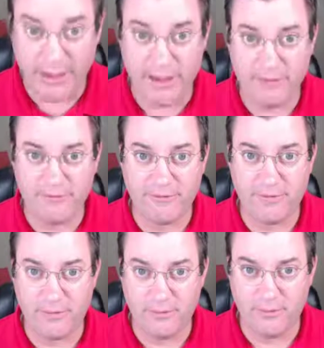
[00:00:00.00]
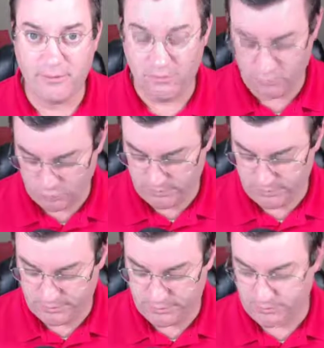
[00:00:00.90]
F.
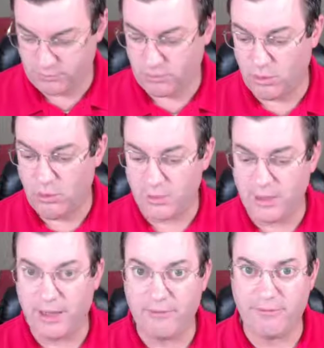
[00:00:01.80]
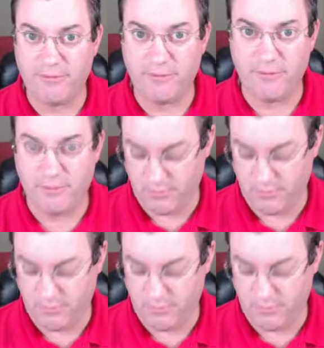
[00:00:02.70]
Whoops, wrong. F.